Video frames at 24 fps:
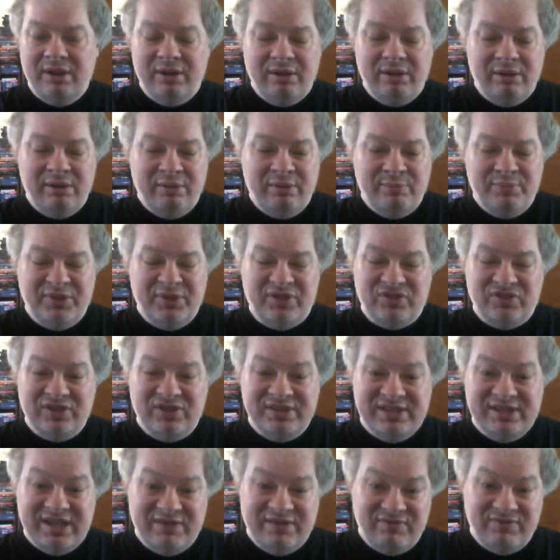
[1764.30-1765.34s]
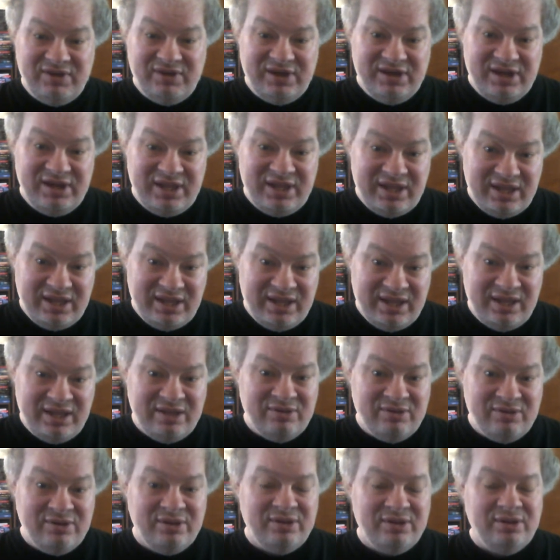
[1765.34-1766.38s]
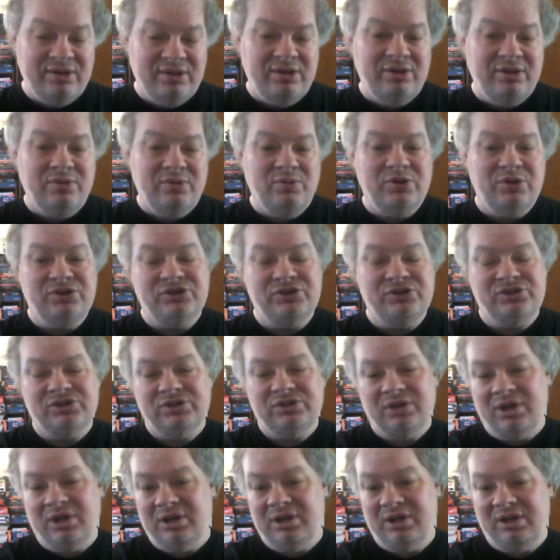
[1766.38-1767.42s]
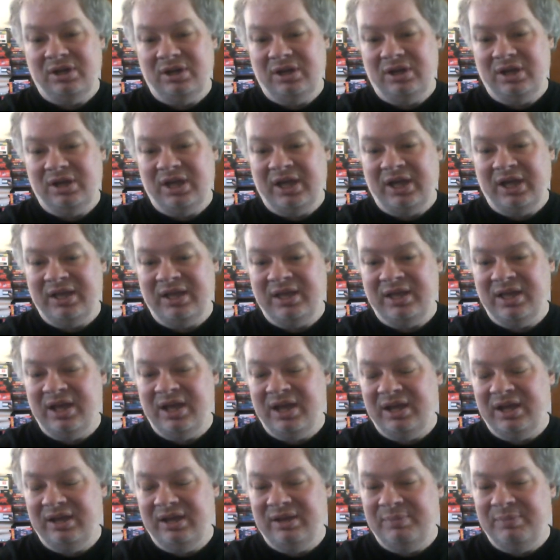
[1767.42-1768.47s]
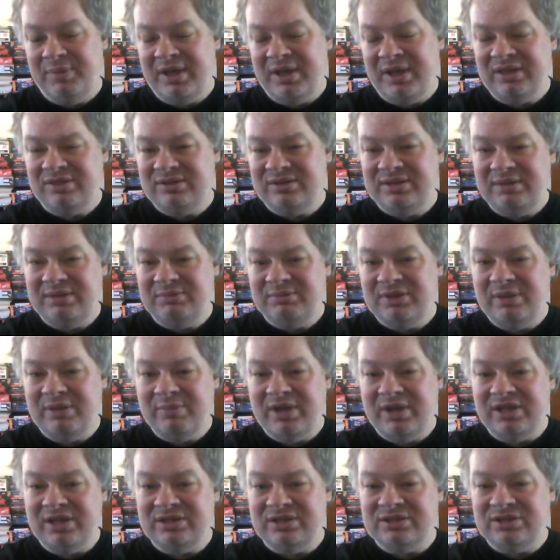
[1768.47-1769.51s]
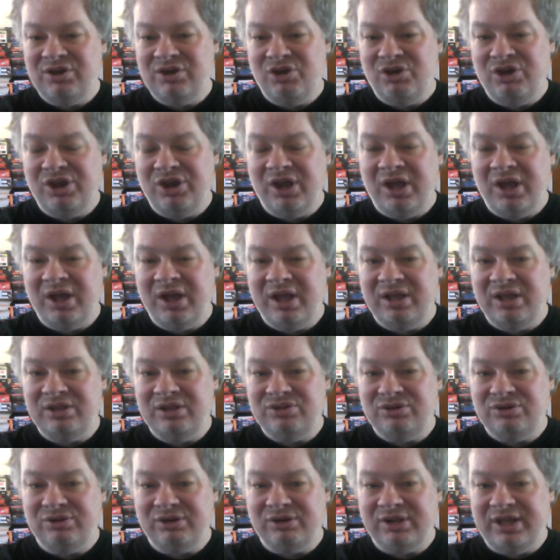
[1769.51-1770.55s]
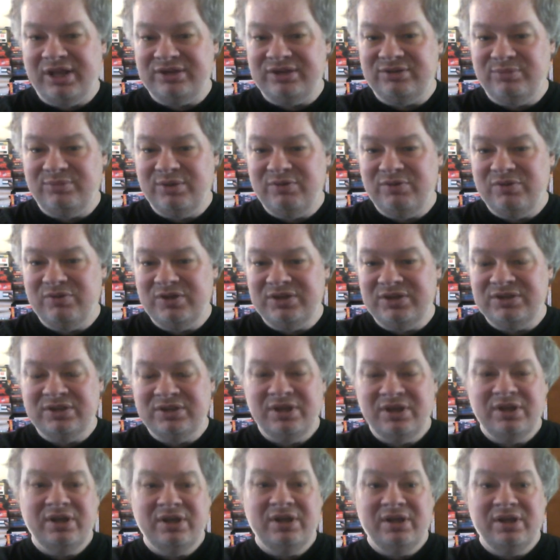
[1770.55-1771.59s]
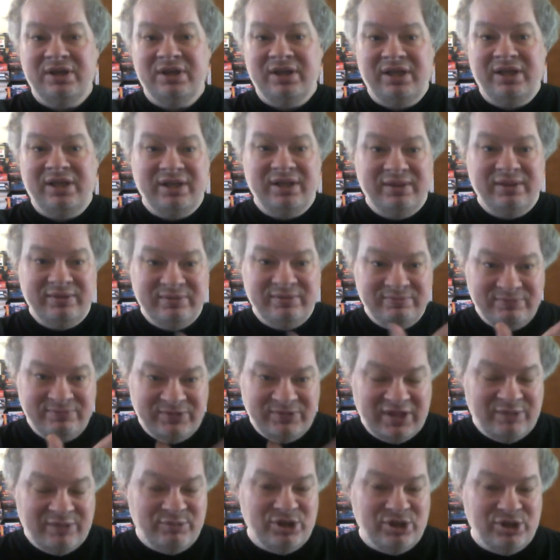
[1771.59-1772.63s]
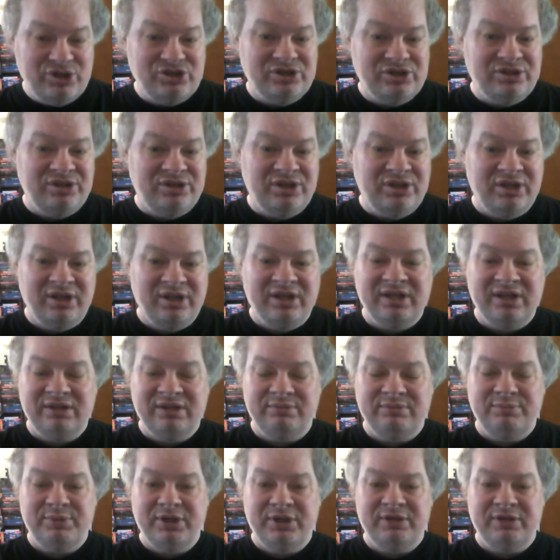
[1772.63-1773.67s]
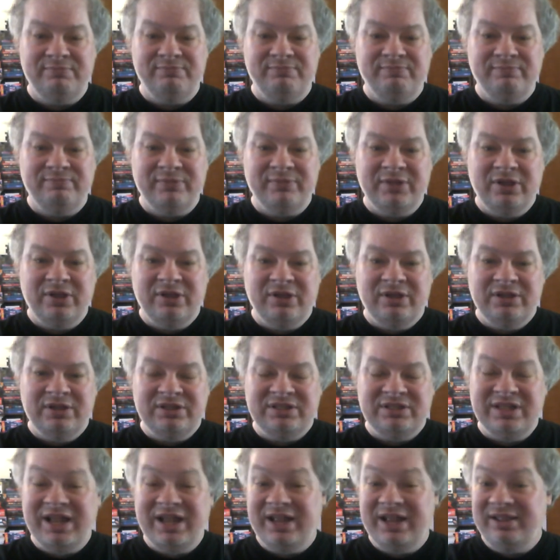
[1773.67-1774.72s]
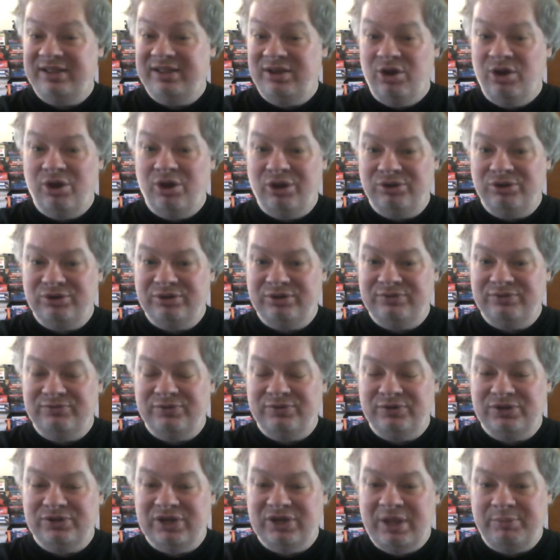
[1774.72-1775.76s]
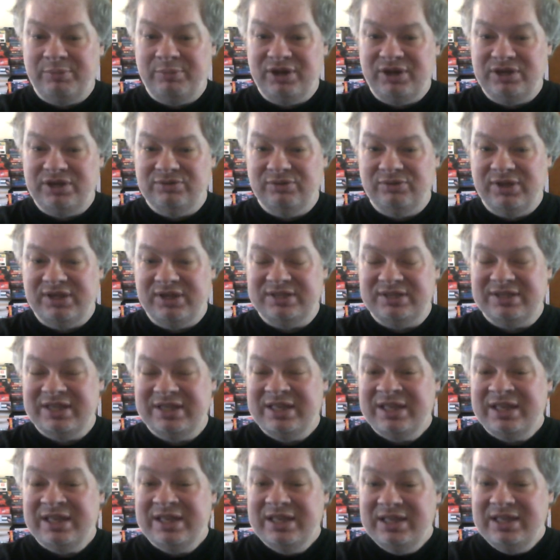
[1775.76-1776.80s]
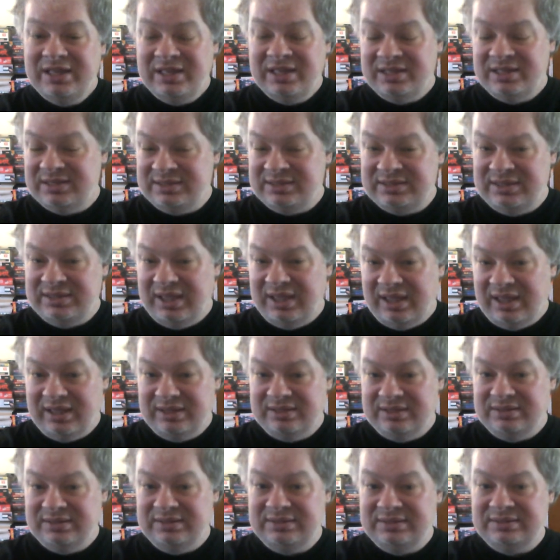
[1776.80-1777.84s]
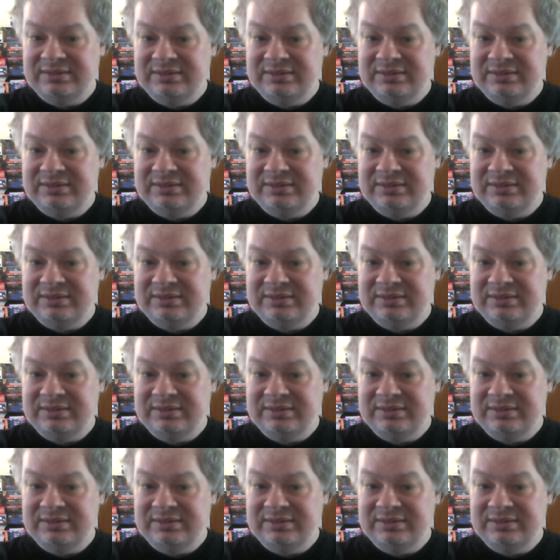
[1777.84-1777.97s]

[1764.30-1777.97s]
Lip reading: But the DVD, which I got about the same time I saw it on Turner Classic Movies, and they mentioned that it had been slightly altered for Japanese release, it says